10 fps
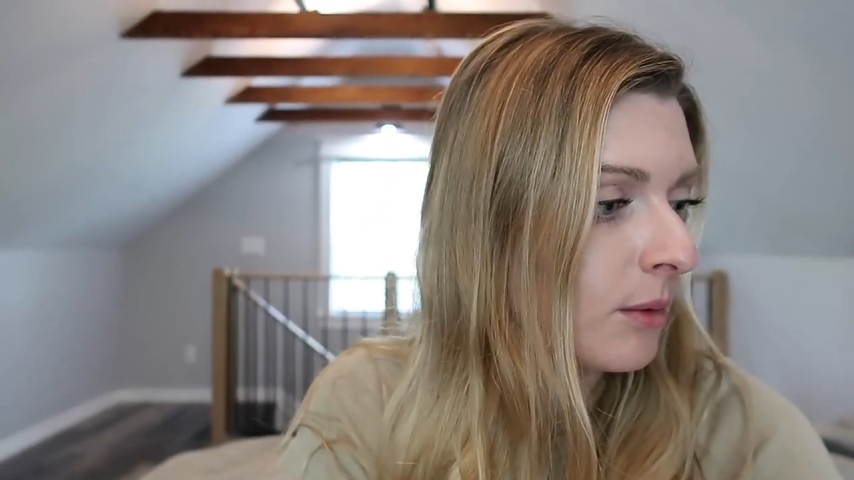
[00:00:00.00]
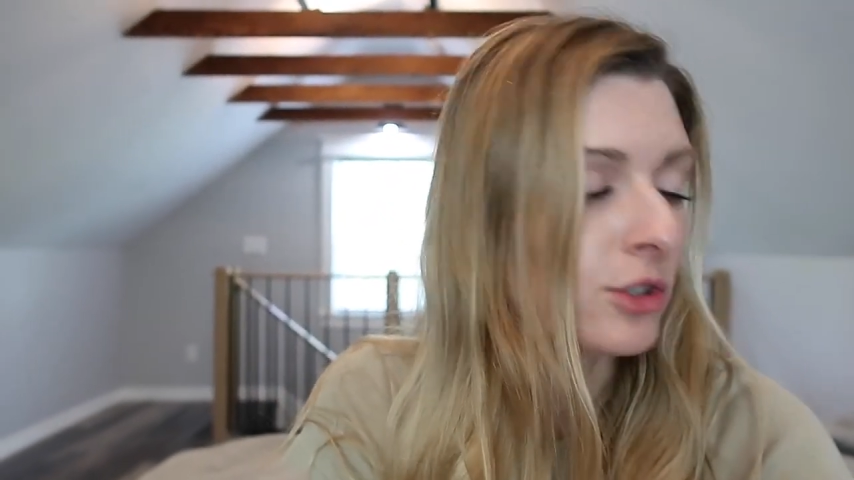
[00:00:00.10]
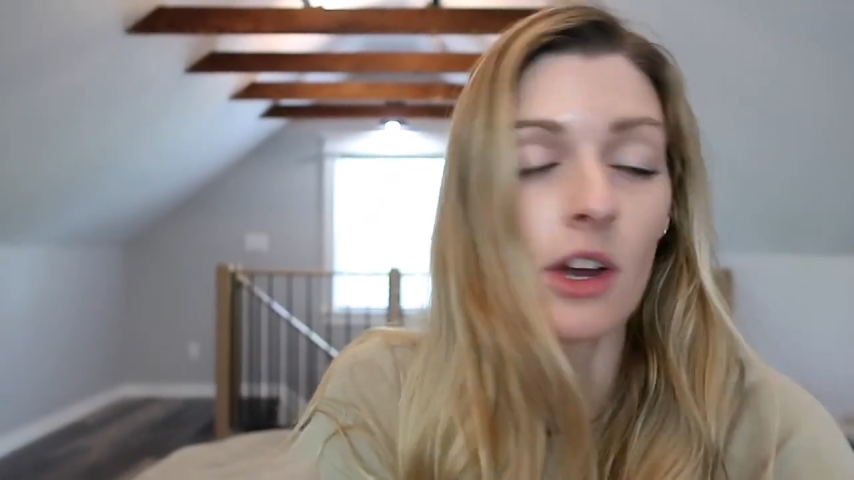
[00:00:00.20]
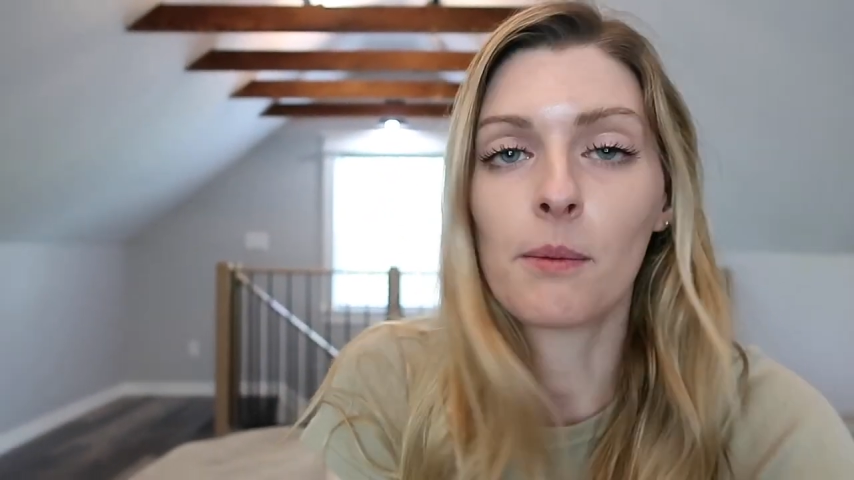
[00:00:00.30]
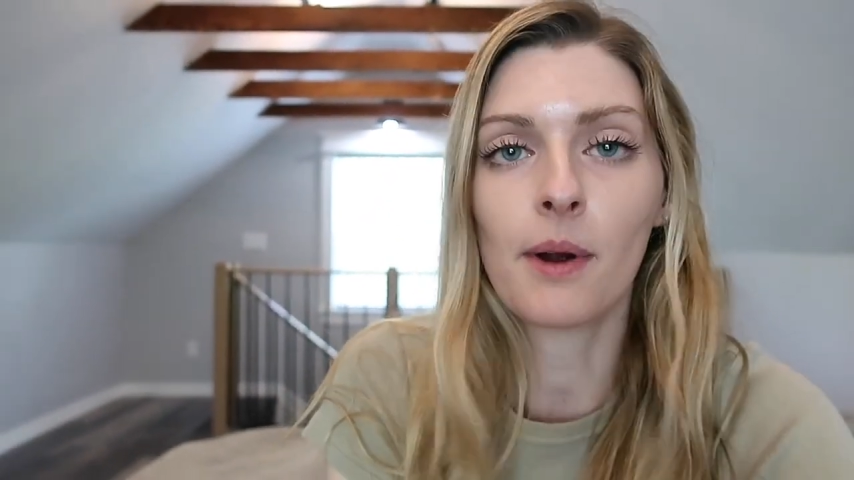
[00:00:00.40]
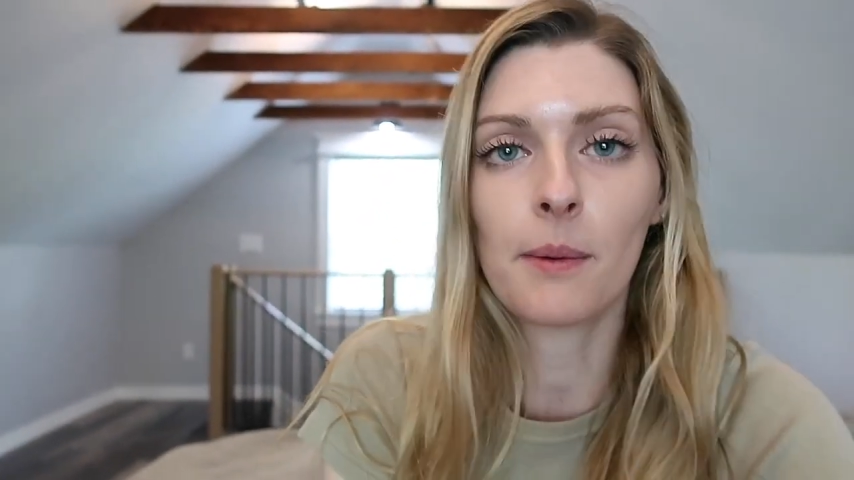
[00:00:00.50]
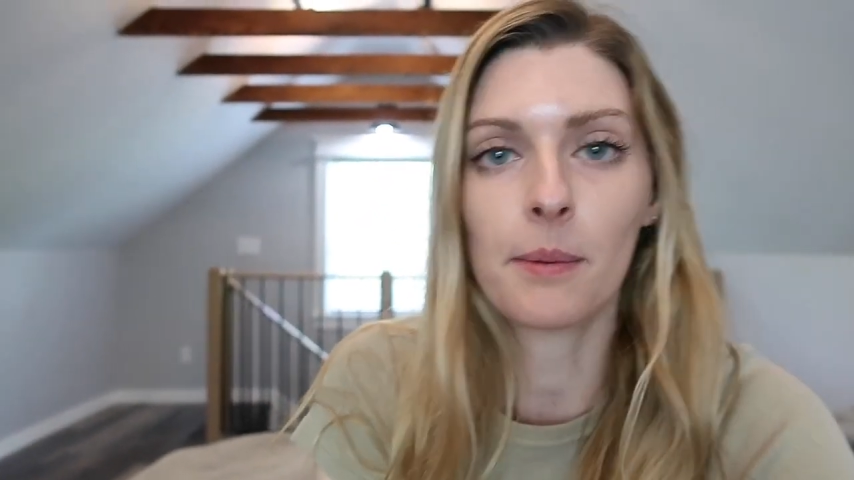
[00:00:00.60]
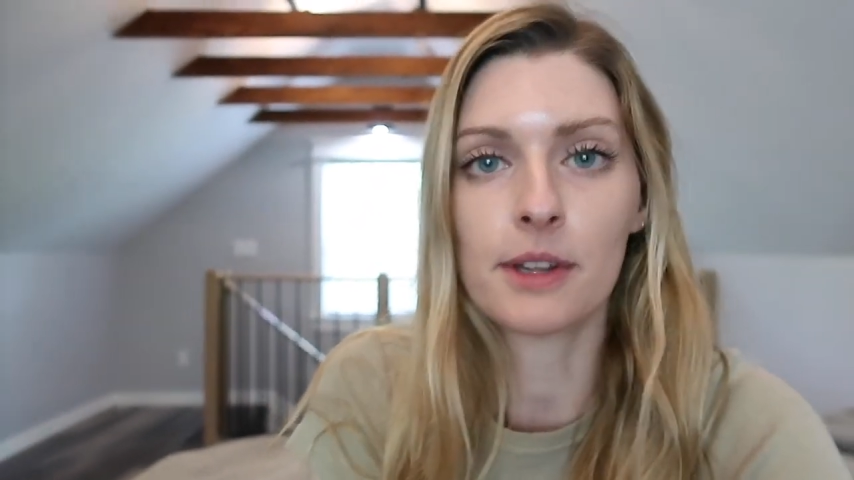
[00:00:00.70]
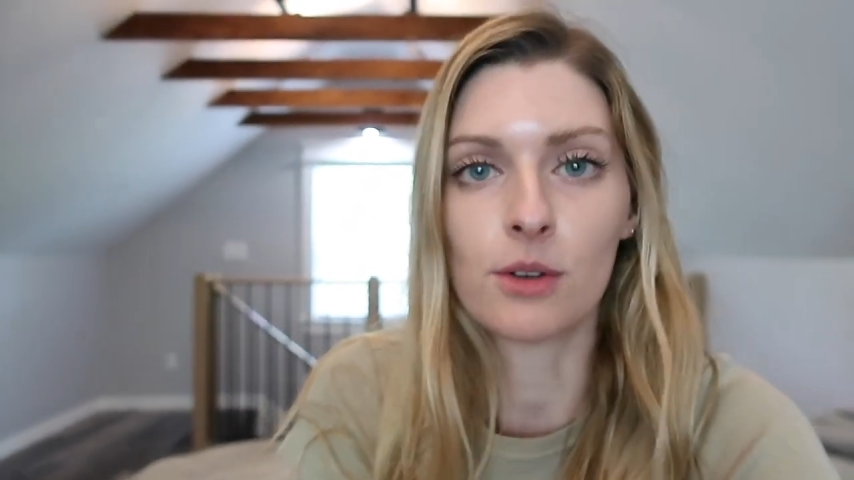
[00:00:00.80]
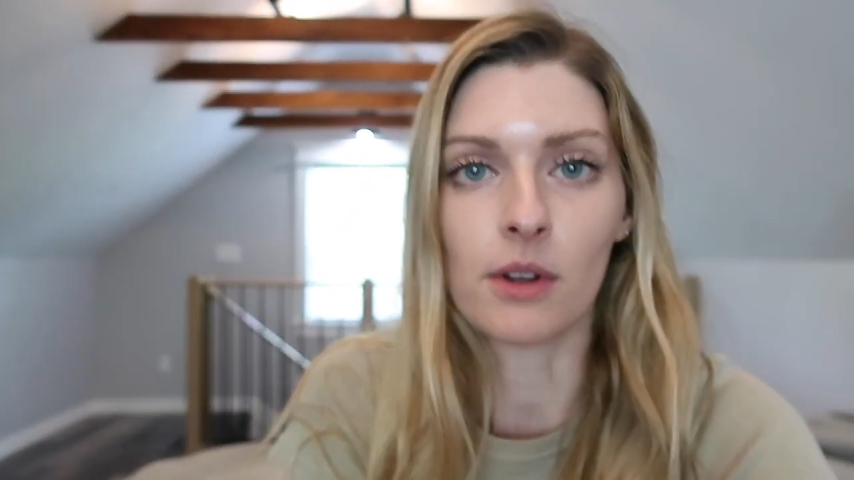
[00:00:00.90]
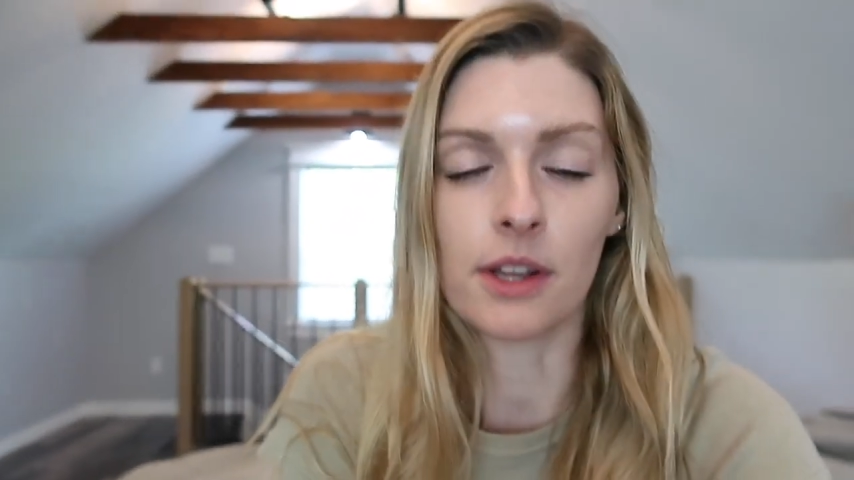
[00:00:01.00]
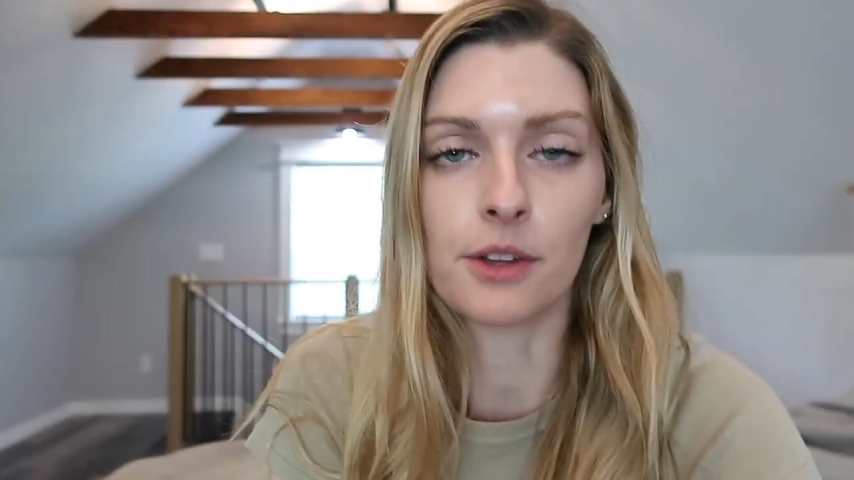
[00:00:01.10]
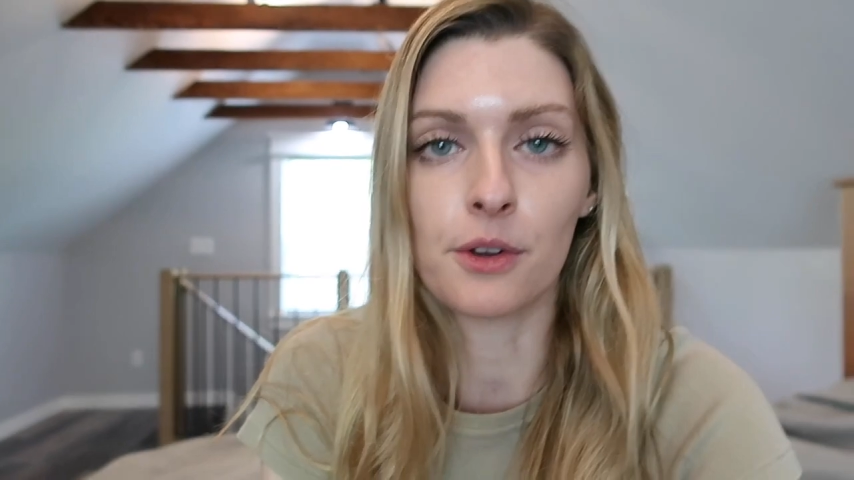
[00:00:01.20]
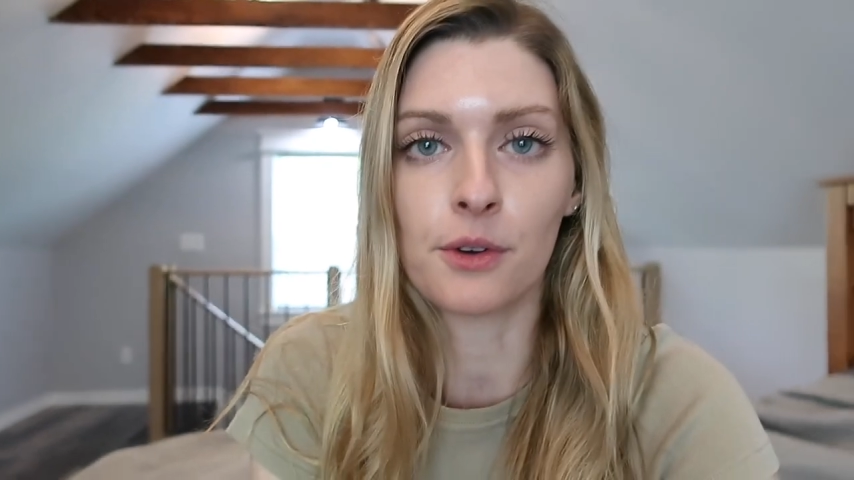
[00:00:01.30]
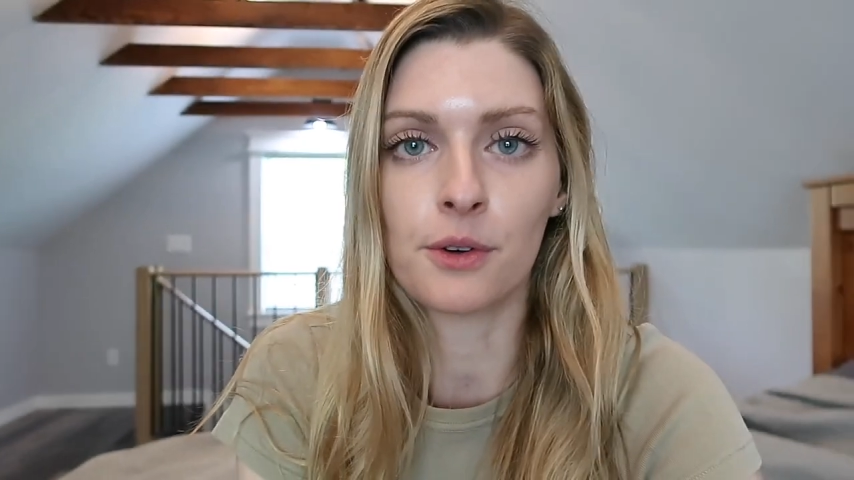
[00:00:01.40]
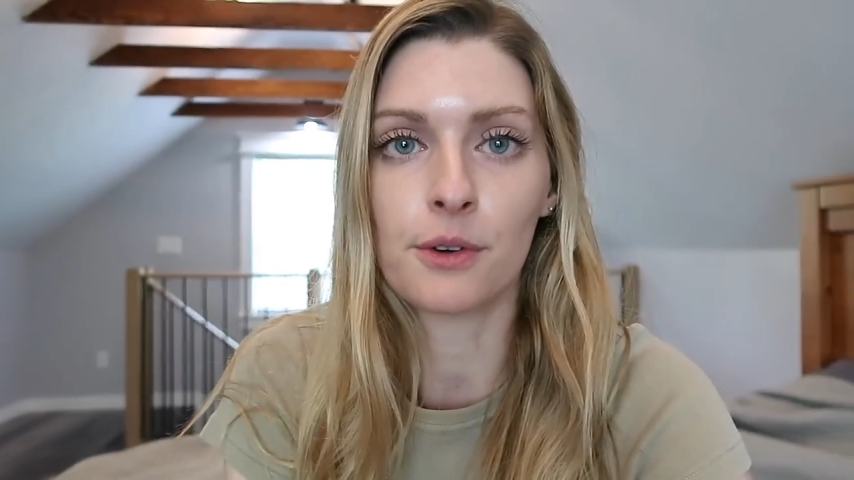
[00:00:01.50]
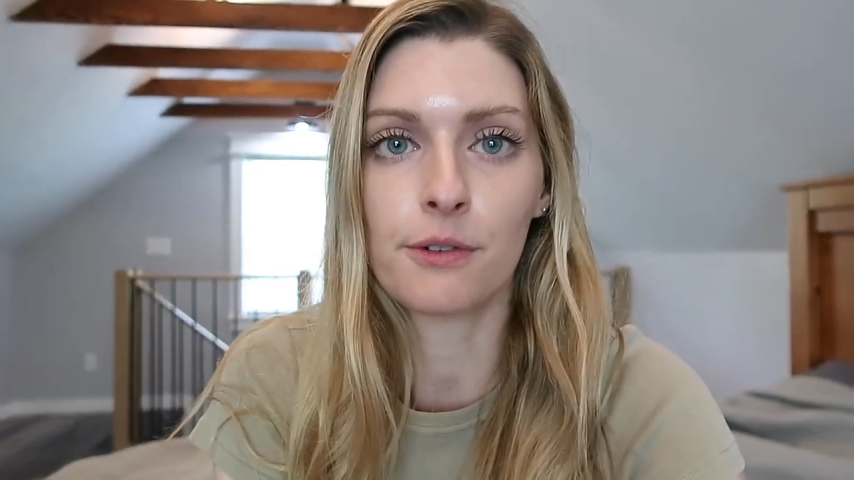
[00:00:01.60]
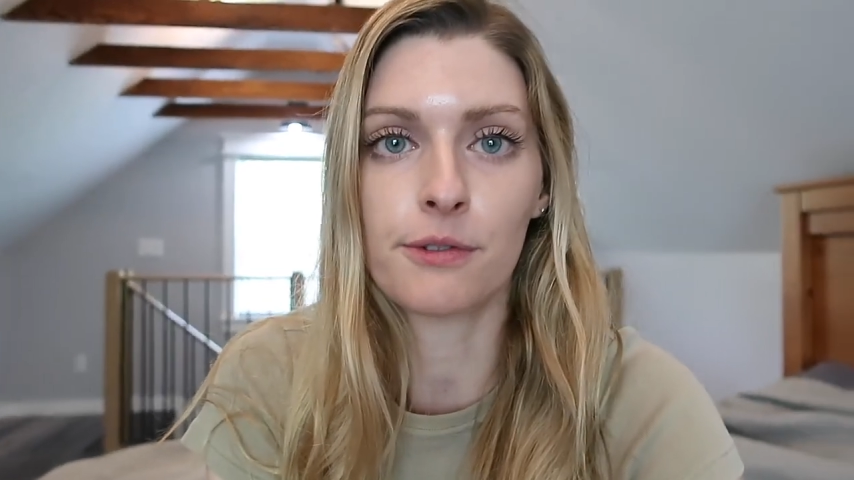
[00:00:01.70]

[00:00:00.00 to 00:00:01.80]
which I'll probably do a little